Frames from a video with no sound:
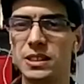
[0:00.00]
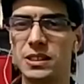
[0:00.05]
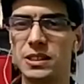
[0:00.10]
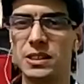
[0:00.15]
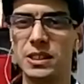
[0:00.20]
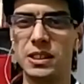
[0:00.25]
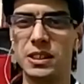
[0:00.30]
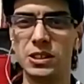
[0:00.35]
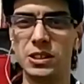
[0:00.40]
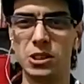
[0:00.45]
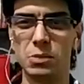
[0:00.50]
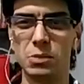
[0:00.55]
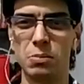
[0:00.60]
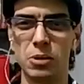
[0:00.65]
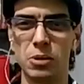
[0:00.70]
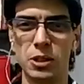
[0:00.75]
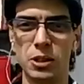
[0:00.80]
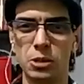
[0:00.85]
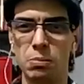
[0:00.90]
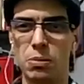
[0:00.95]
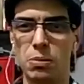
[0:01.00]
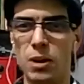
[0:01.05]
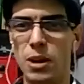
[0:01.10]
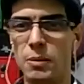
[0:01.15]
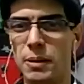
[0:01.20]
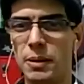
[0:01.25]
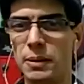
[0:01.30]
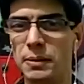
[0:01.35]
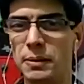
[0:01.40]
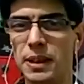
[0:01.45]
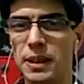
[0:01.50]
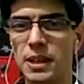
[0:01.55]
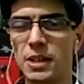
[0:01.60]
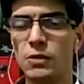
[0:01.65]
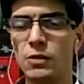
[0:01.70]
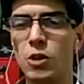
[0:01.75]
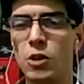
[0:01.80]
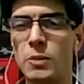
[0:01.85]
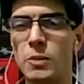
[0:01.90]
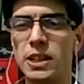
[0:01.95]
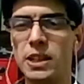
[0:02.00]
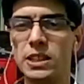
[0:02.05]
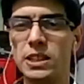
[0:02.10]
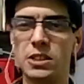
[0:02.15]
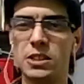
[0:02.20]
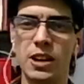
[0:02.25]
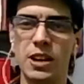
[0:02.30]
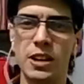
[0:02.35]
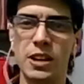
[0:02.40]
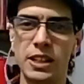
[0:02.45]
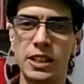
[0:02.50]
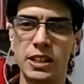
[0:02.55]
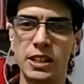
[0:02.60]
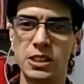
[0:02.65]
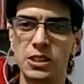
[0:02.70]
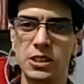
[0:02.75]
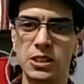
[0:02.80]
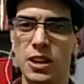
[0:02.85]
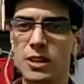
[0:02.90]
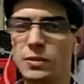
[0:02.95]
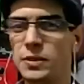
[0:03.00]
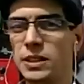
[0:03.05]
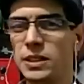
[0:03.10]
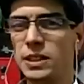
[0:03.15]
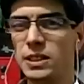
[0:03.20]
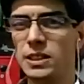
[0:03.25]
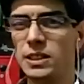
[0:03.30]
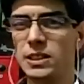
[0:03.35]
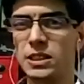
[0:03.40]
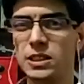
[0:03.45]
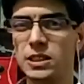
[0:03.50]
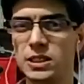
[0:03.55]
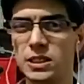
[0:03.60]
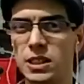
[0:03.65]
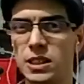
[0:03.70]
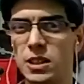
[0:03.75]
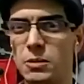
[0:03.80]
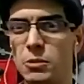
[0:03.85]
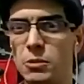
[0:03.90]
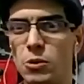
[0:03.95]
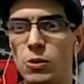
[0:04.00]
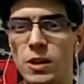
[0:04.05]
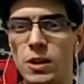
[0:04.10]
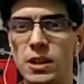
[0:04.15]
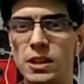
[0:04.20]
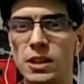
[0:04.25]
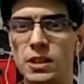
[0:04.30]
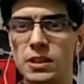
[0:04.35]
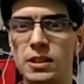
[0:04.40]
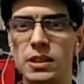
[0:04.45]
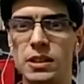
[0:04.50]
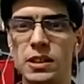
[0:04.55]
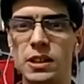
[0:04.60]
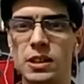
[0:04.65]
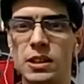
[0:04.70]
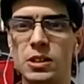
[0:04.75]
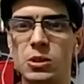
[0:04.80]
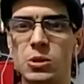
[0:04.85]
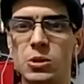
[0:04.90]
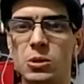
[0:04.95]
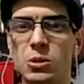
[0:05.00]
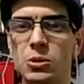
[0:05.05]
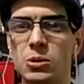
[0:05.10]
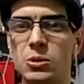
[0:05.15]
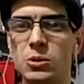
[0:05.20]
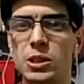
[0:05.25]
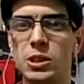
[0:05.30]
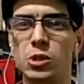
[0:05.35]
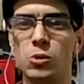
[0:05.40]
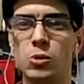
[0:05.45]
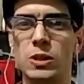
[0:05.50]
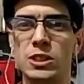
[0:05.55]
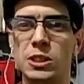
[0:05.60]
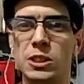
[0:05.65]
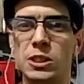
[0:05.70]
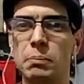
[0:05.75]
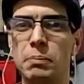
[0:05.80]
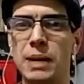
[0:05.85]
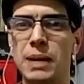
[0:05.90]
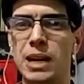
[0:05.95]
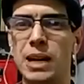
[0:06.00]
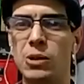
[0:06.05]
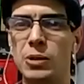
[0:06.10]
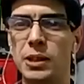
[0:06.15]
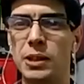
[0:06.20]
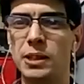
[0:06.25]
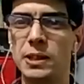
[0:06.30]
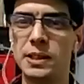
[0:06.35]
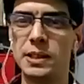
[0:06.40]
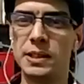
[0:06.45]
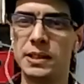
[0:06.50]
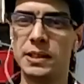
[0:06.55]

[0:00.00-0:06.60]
is his problem. For me, he is nothing. He's just someone who is wanting power.